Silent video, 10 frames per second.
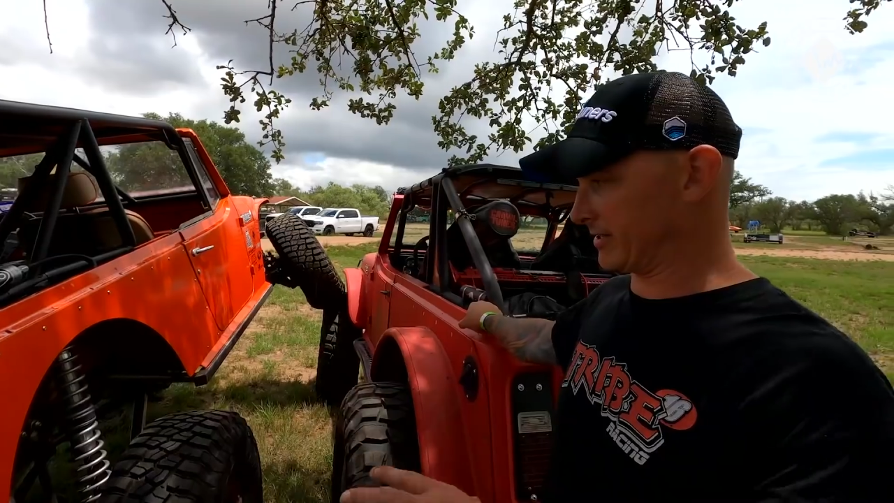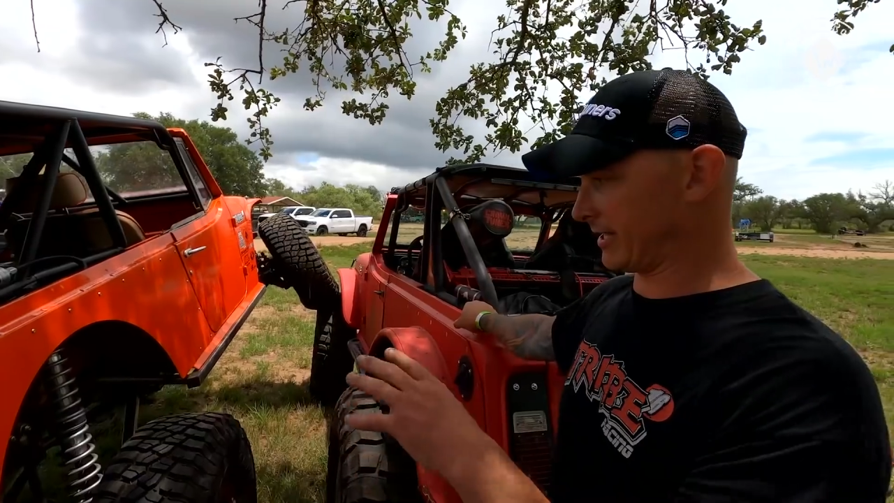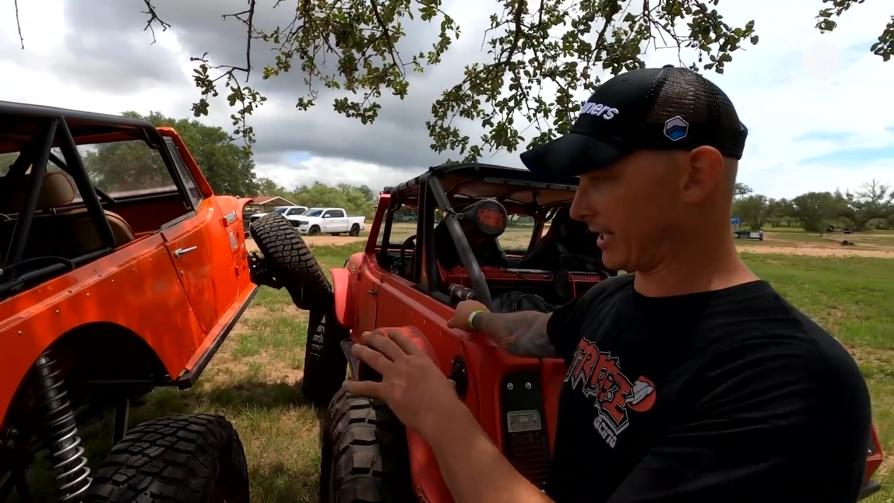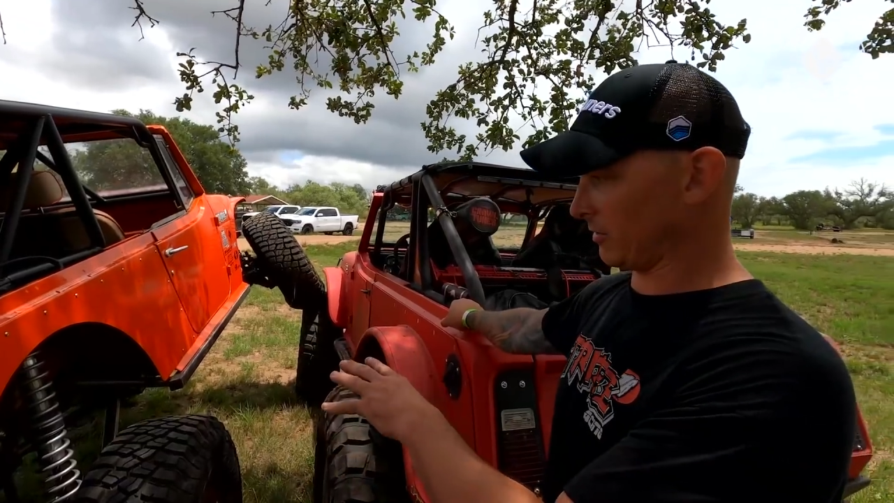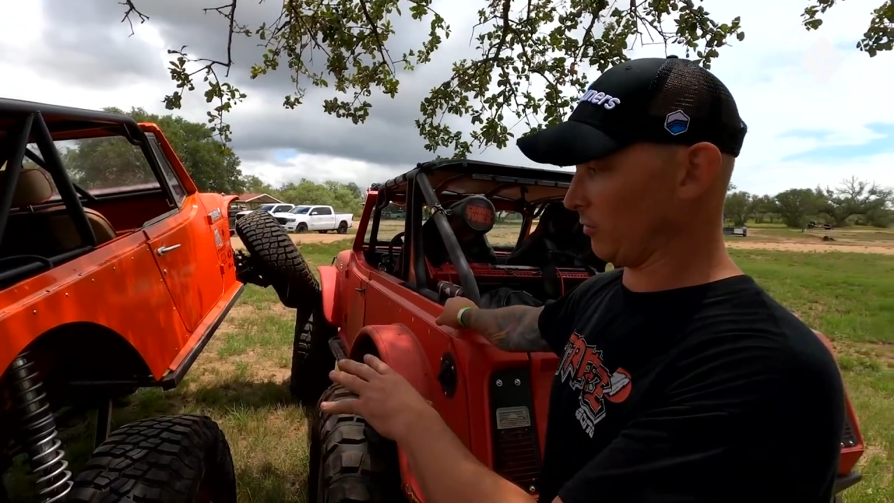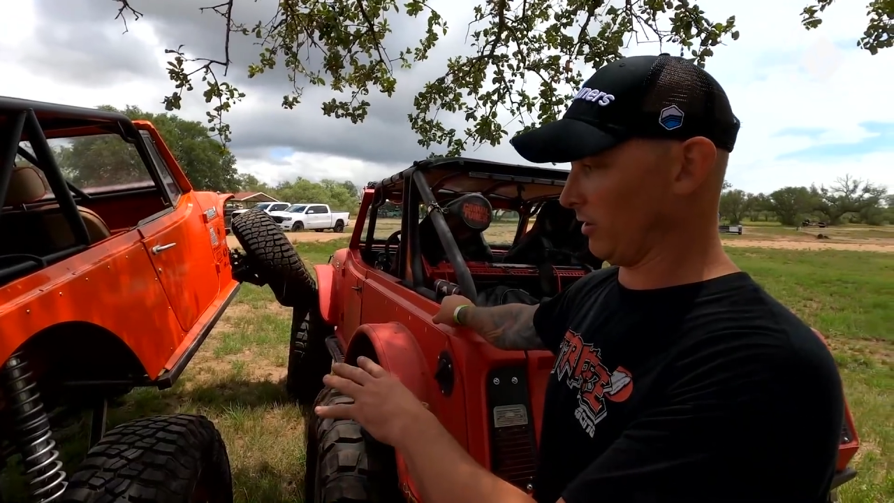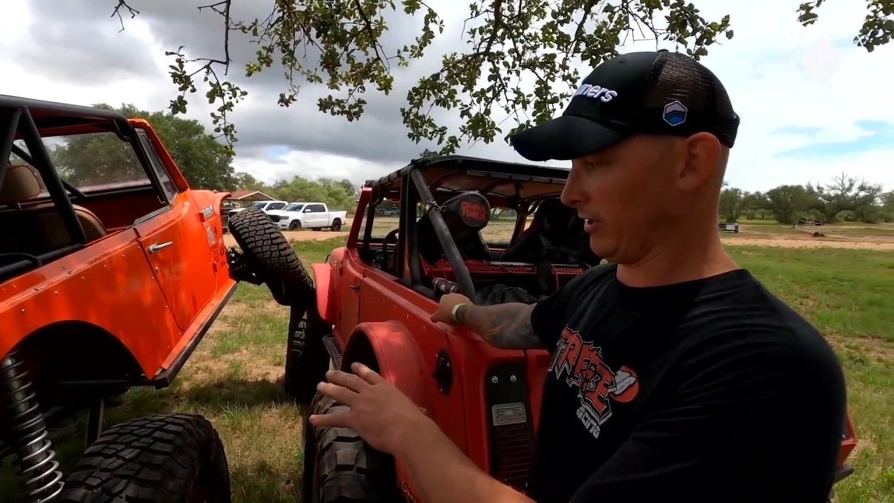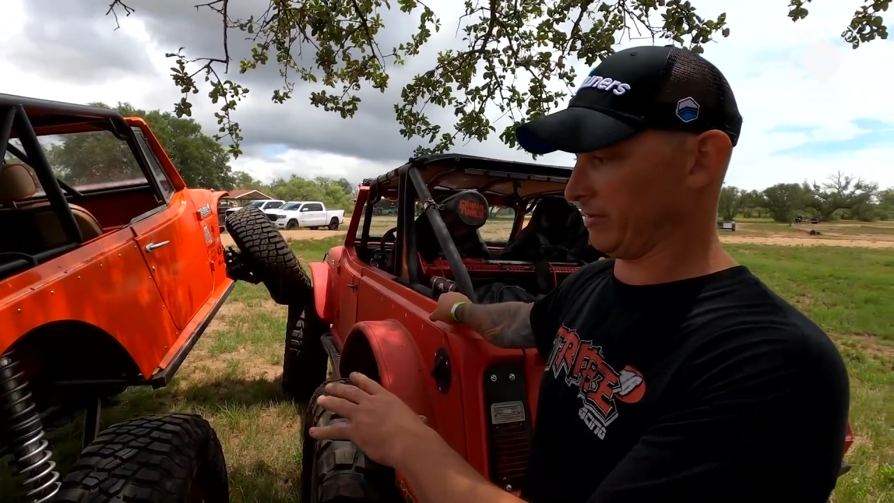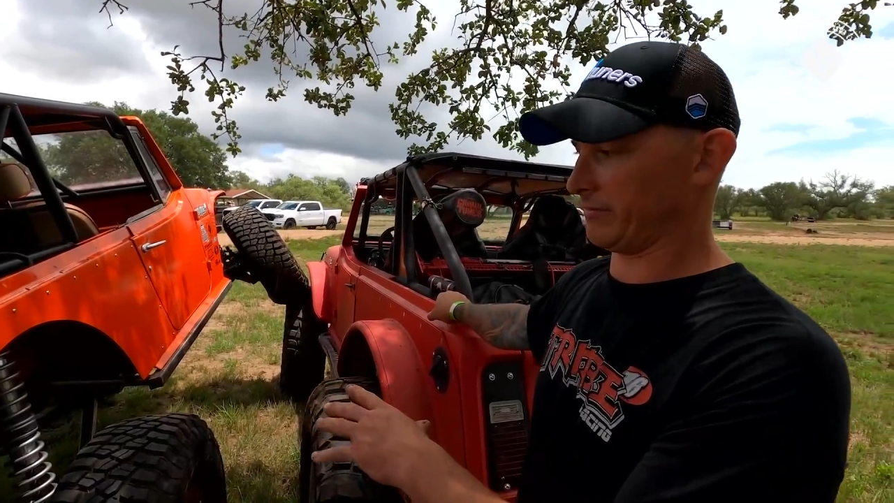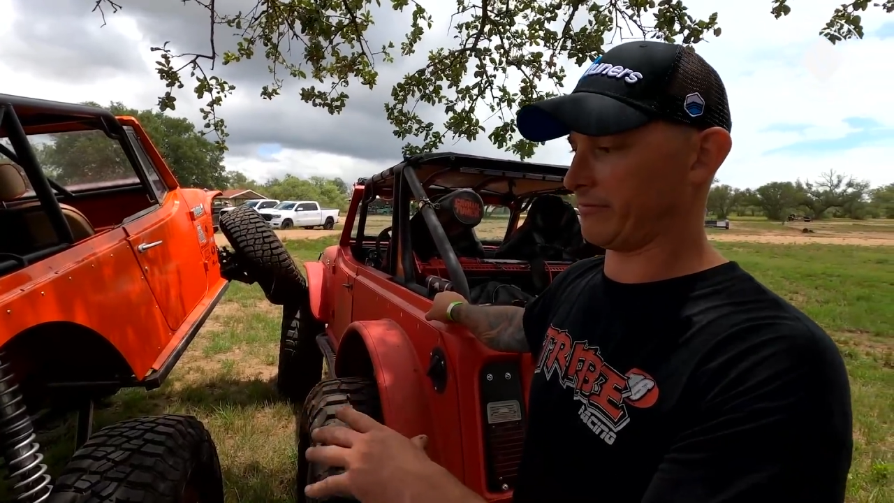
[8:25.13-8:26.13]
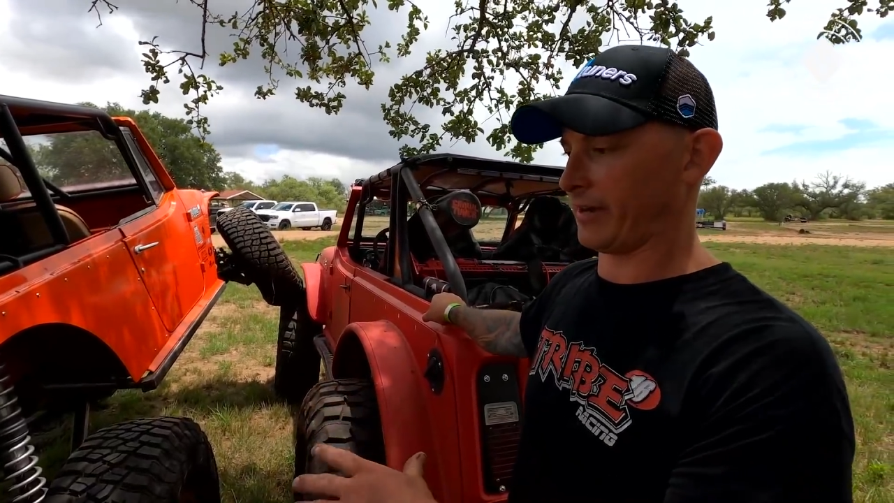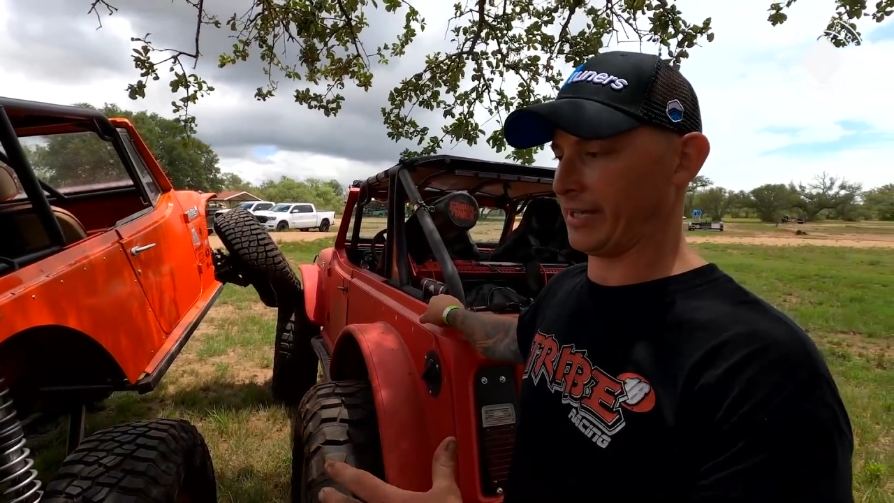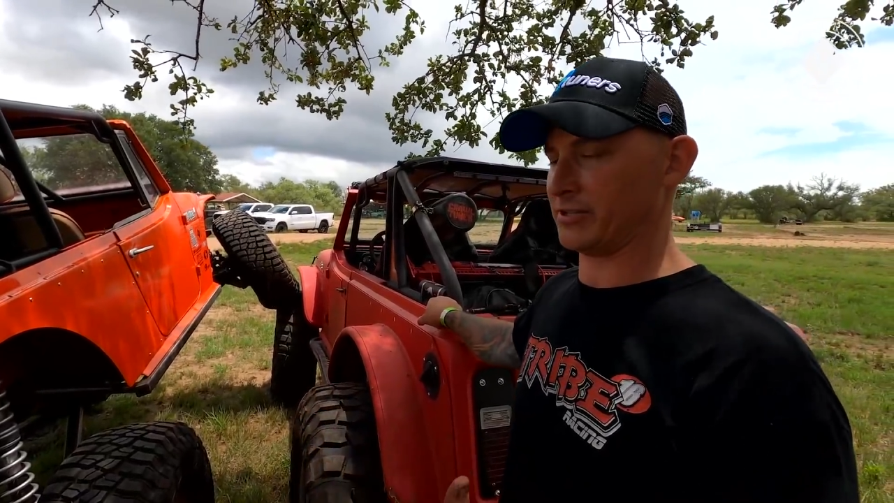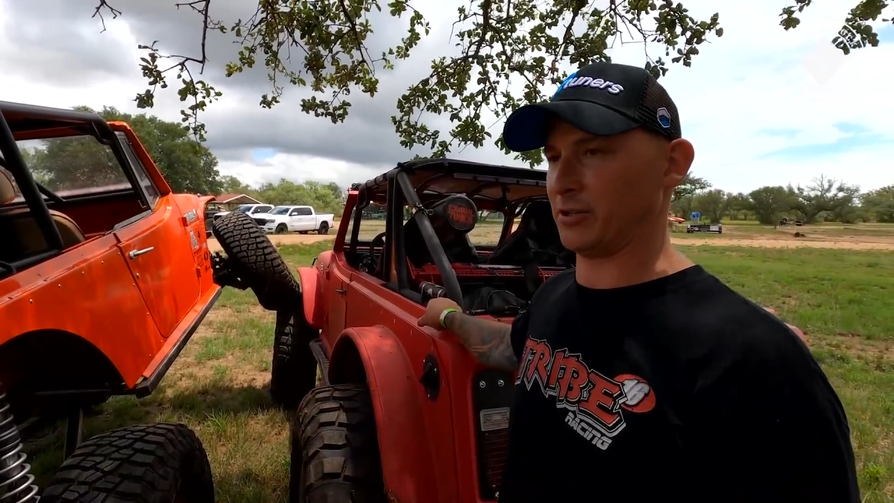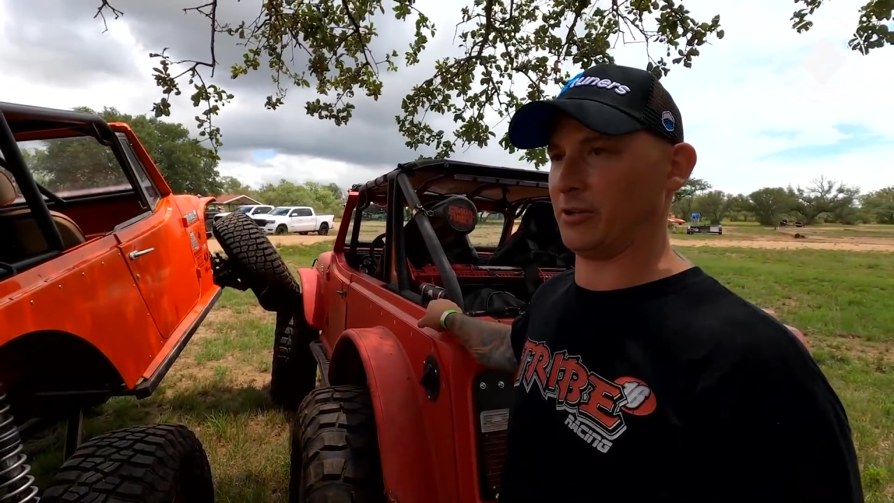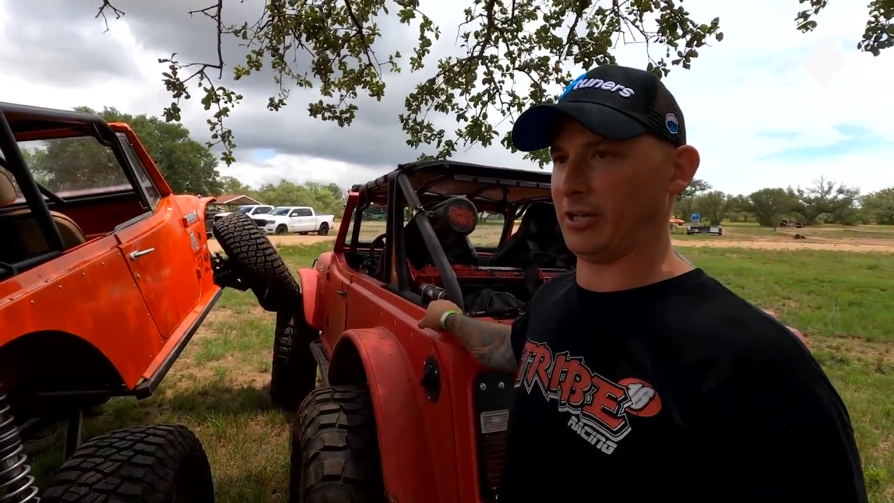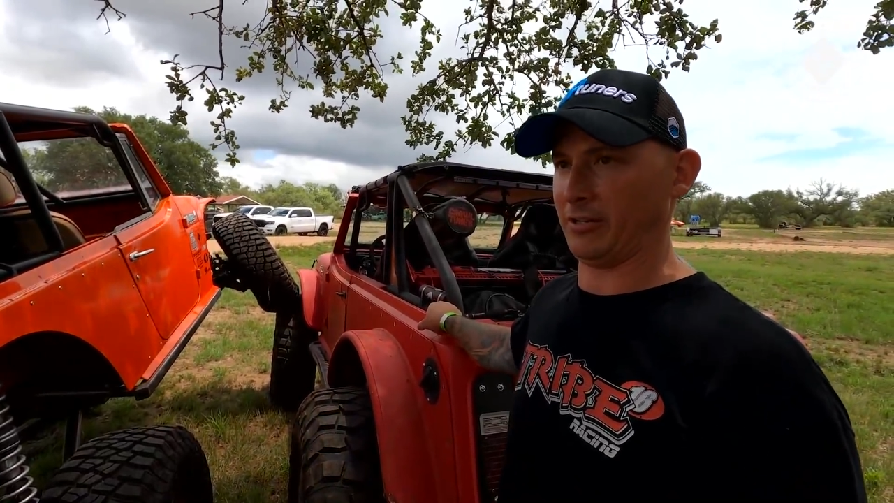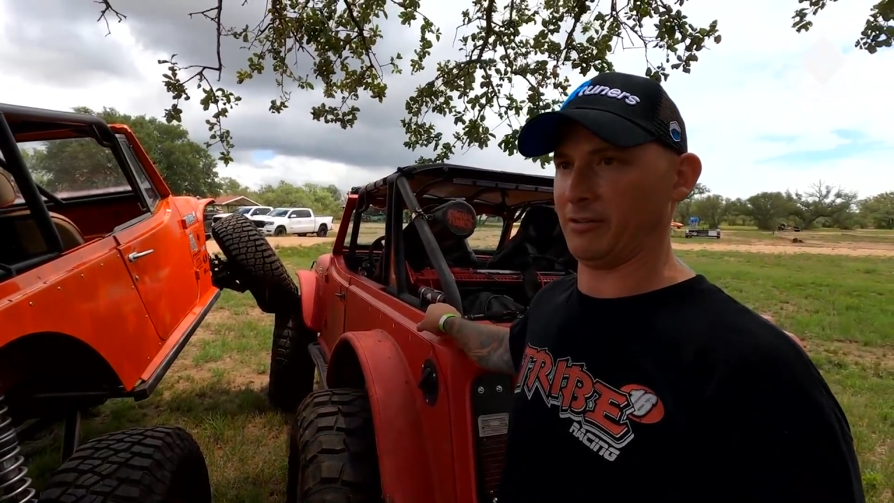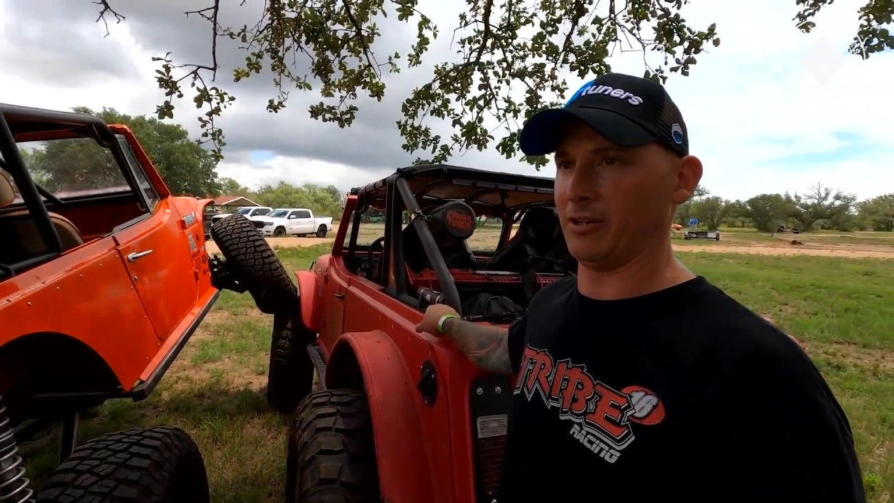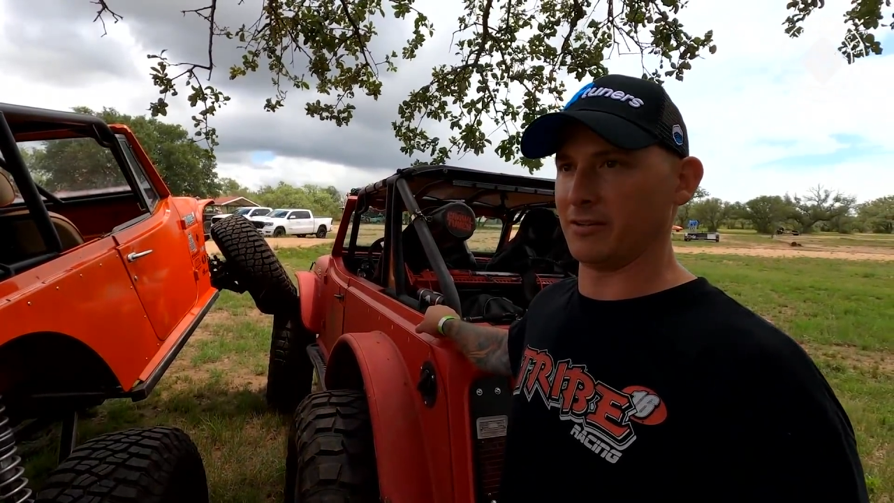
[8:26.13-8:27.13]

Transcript: second one, fine tuning